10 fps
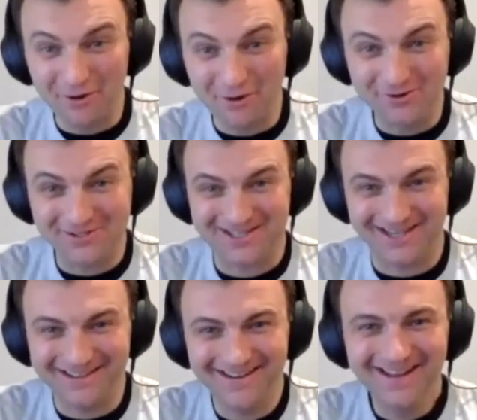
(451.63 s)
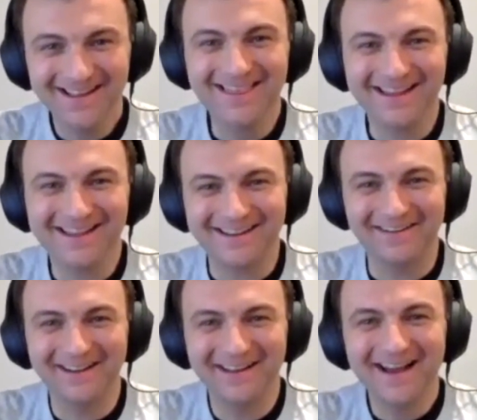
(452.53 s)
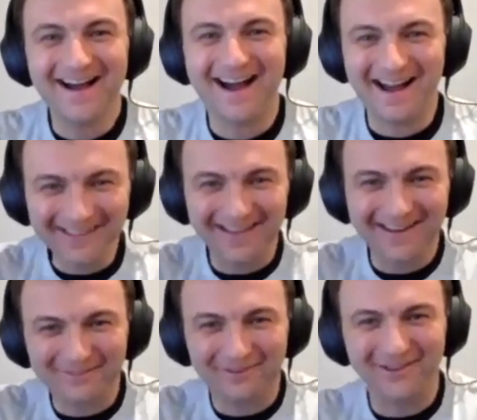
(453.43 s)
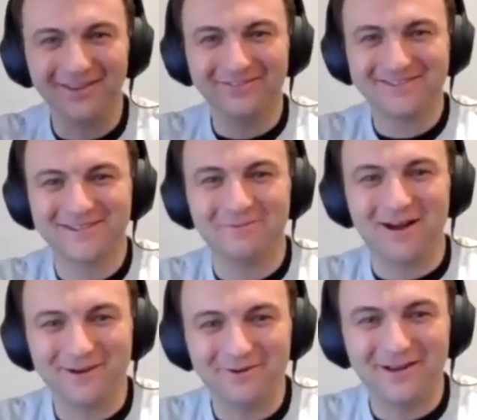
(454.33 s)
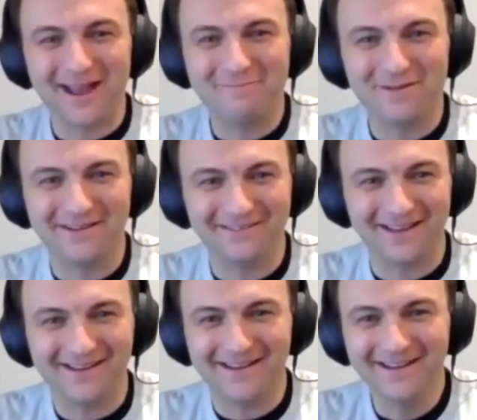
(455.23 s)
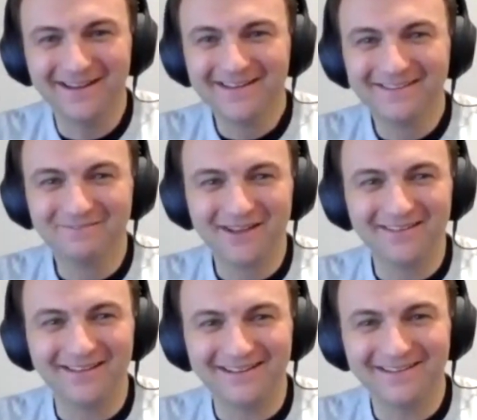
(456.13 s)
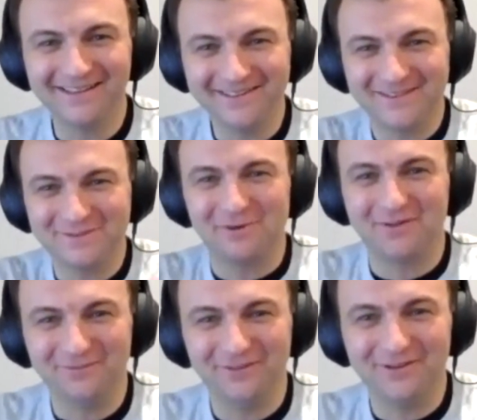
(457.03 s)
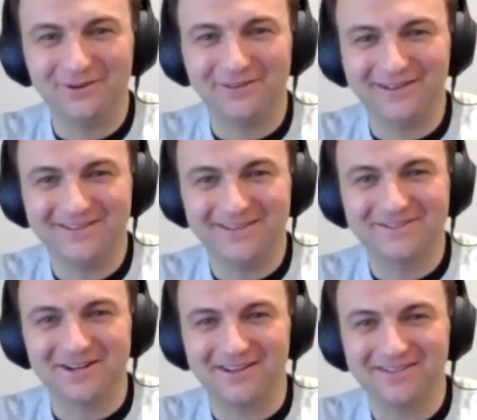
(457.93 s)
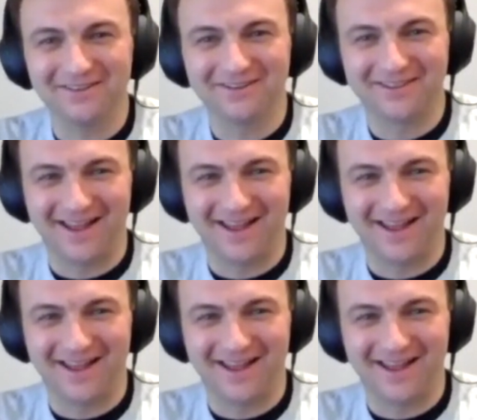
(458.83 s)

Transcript: posted like a highlight reel of a CYO game being like, this is what Villanova and St. John's looks